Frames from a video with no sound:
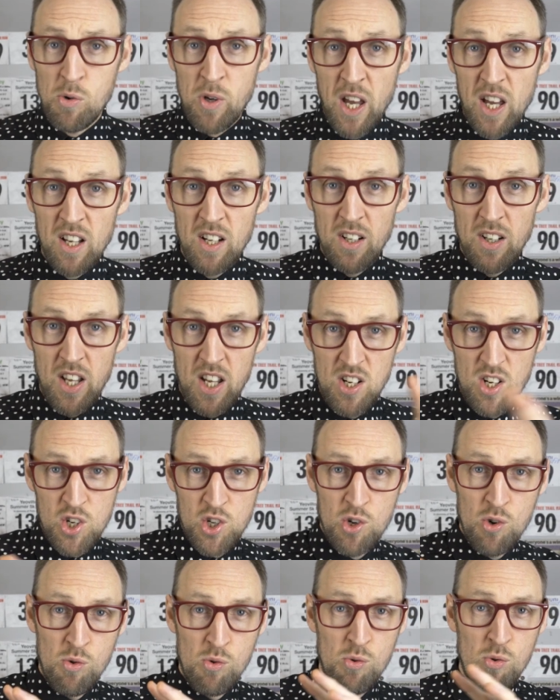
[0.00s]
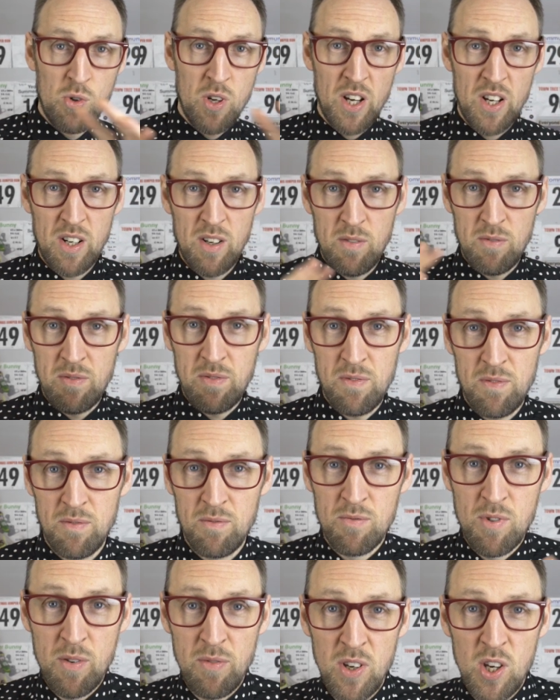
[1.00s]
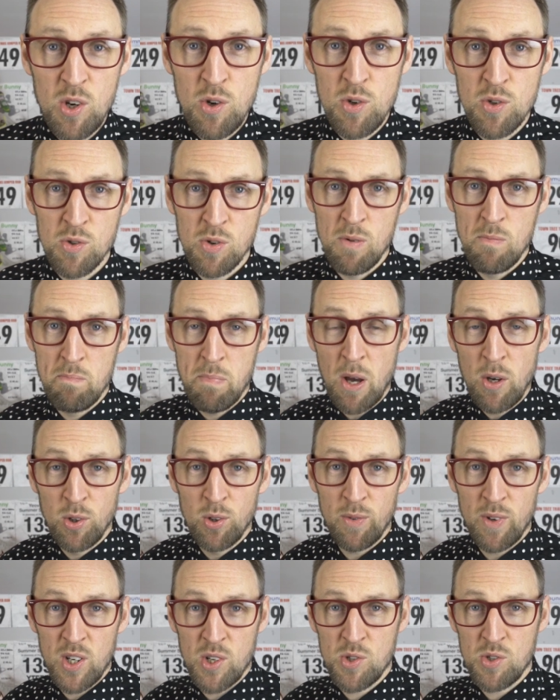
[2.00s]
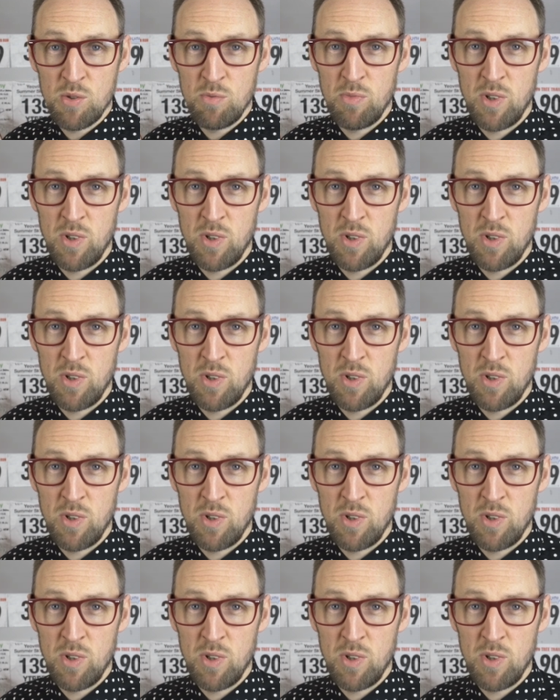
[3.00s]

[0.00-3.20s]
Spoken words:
you'll get initial kind of reviews from both of us,